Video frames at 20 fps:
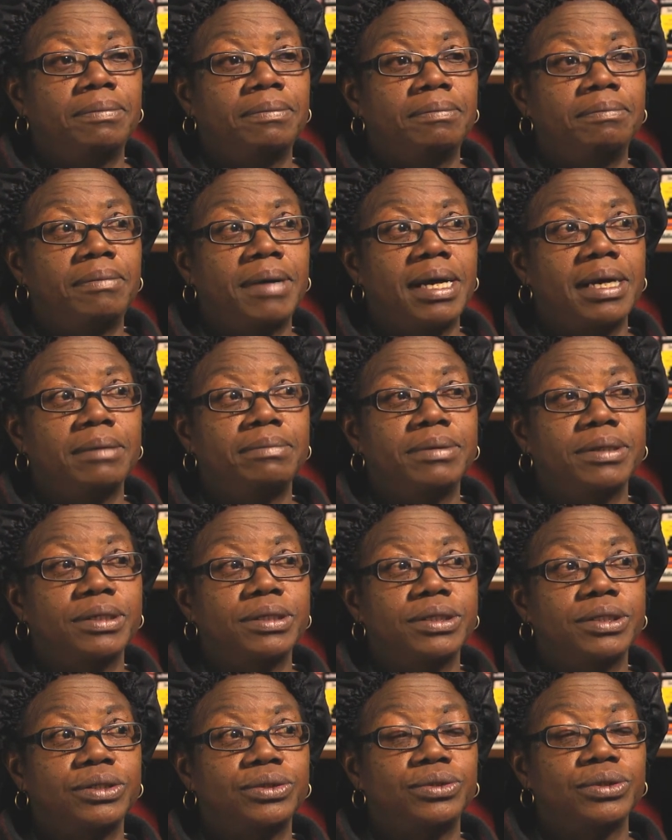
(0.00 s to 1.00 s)
my
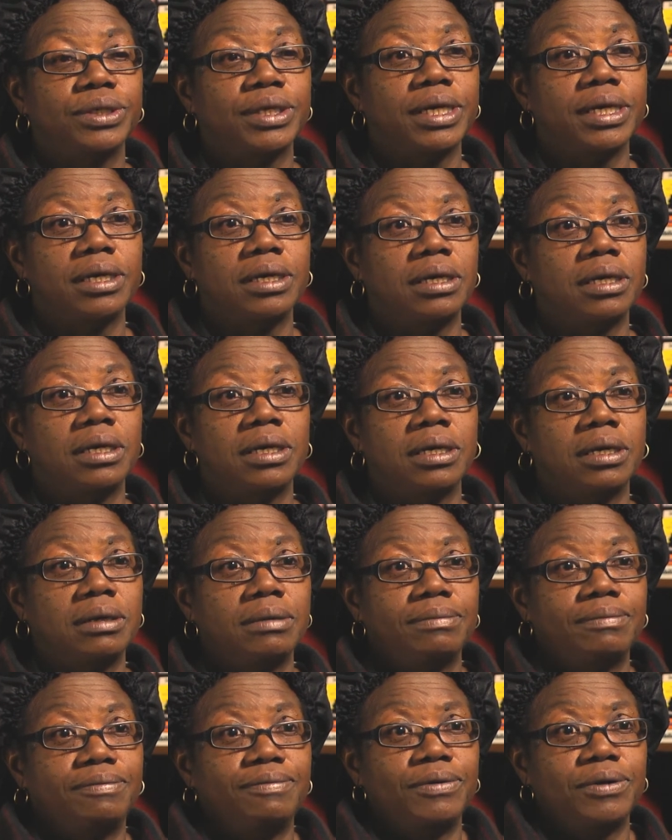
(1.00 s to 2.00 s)
ability to get
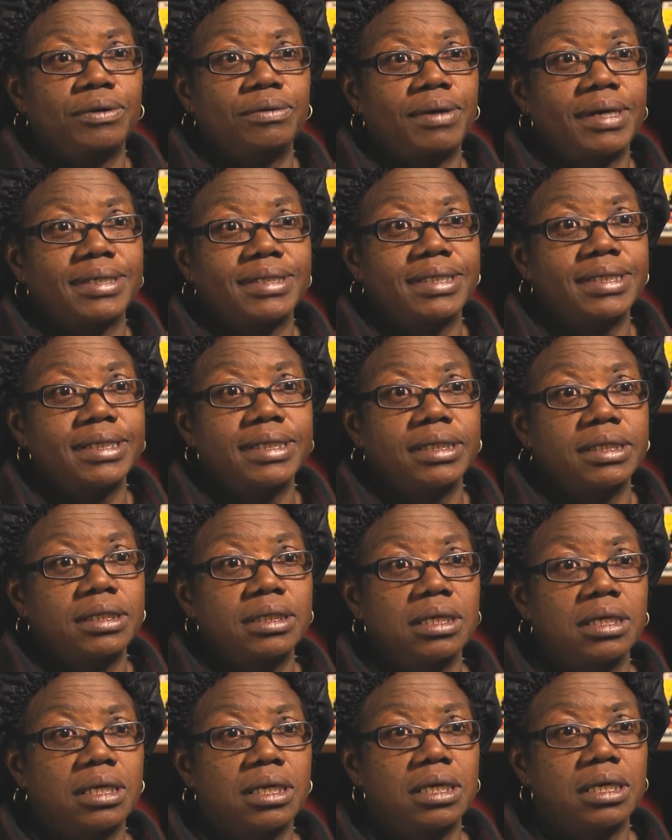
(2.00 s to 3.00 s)
a photo ID
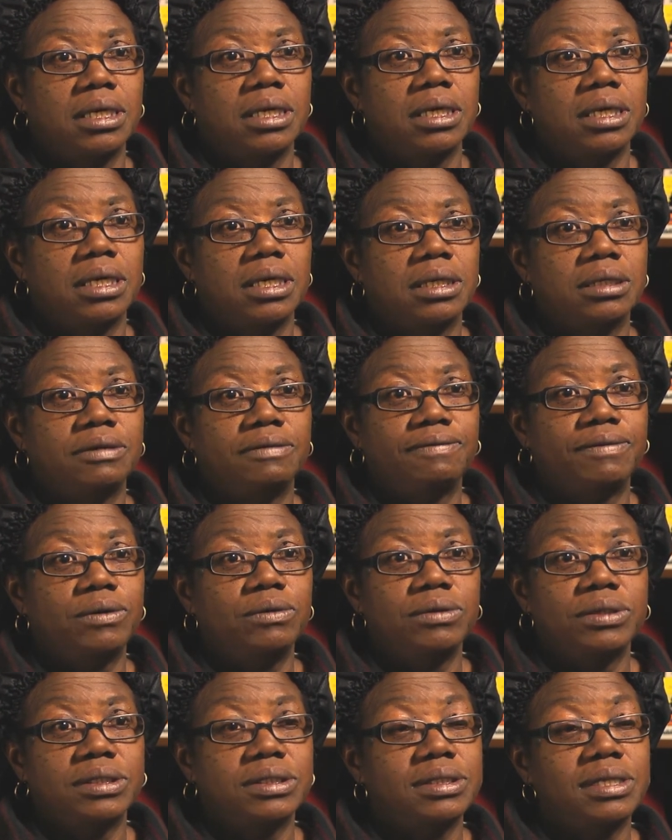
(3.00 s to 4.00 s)
to
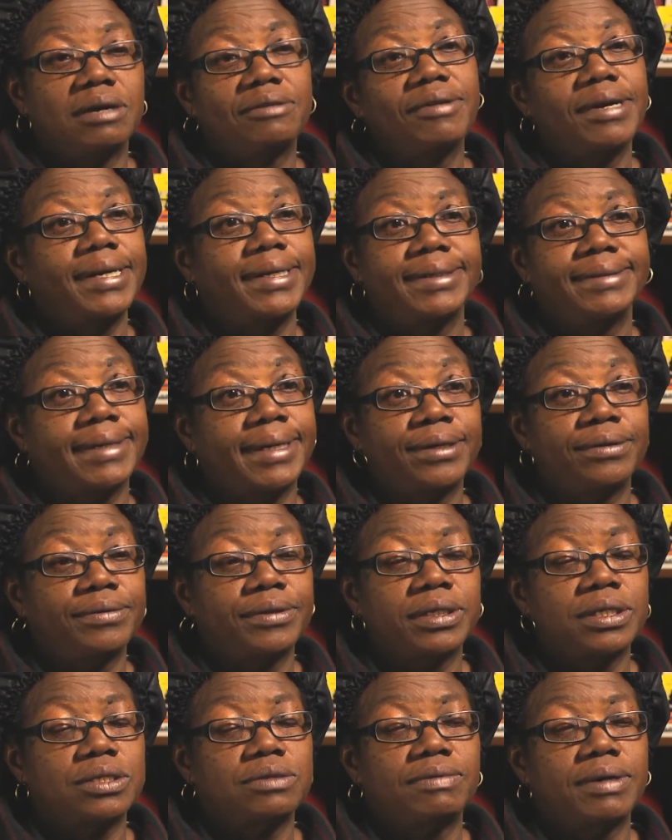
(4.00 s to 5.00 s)
vote is not right. I don't
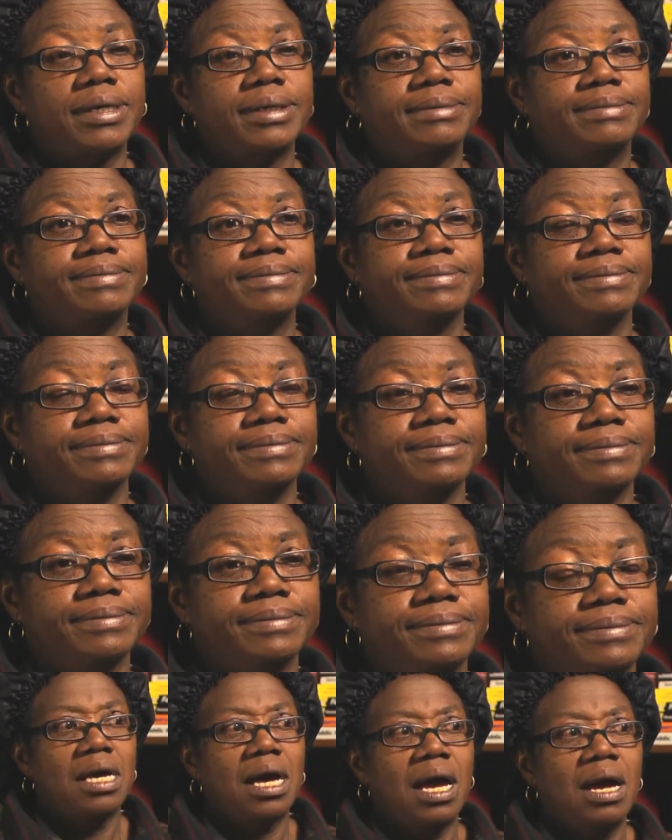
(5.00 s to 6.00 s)
think it's right.
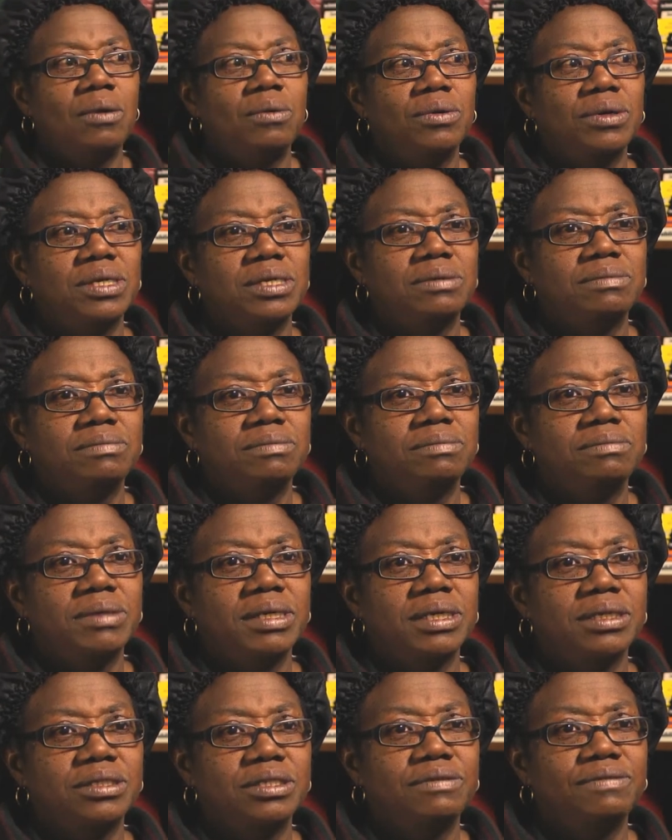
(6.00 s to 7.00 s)
I want to
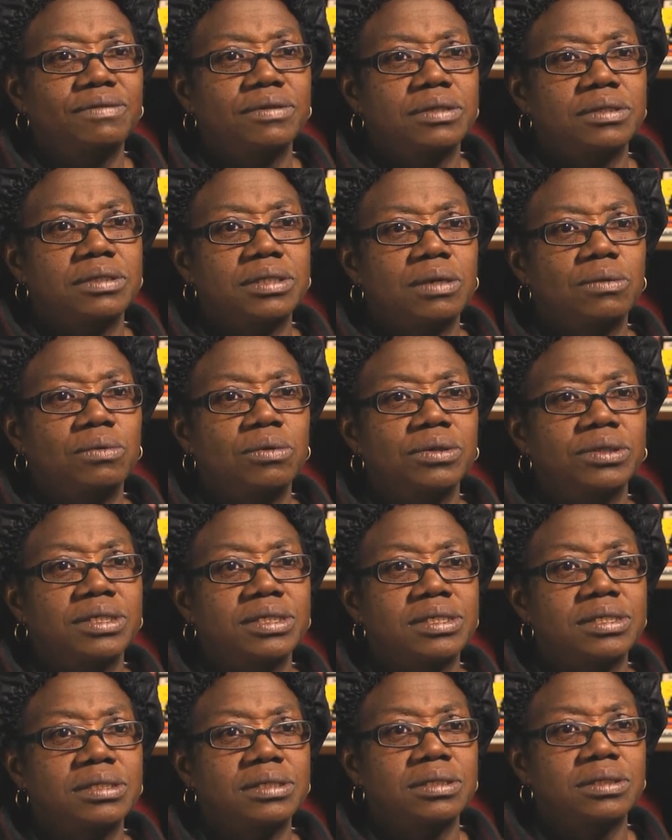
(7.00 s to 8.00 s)
make a difference. I want
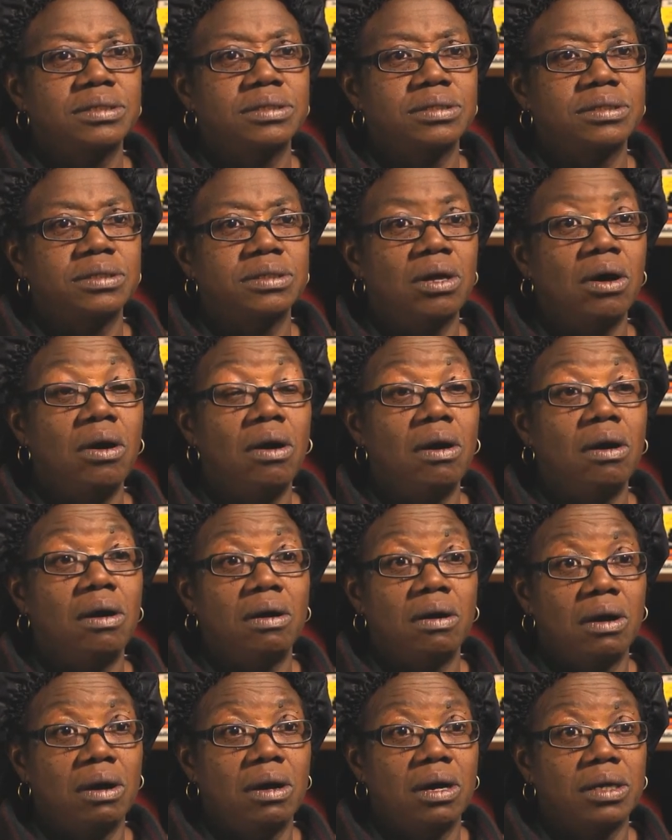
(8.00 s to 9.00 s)
this law
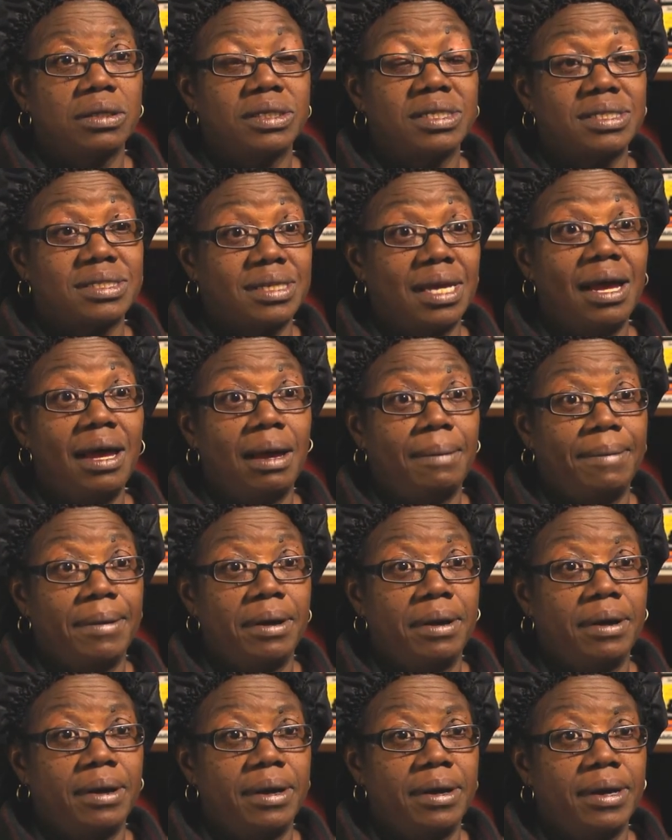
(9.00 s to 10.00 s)
to stop.
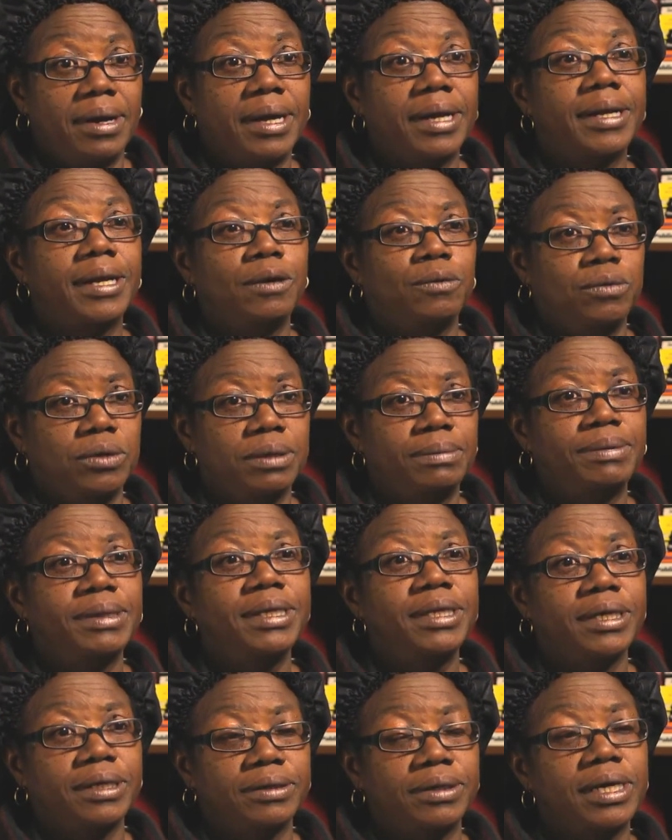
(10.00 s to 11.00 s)
And I want to be
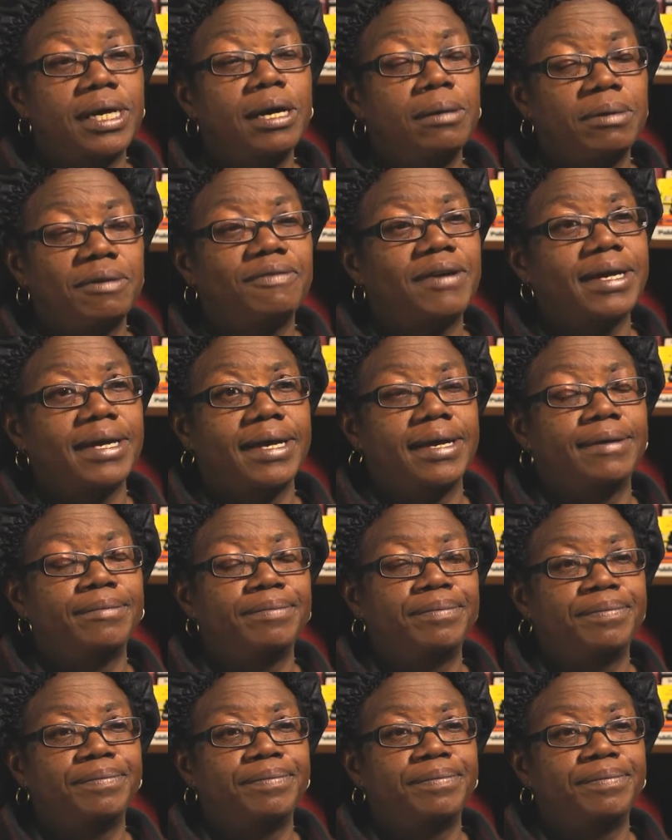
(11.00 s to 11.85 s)
there to help if I can.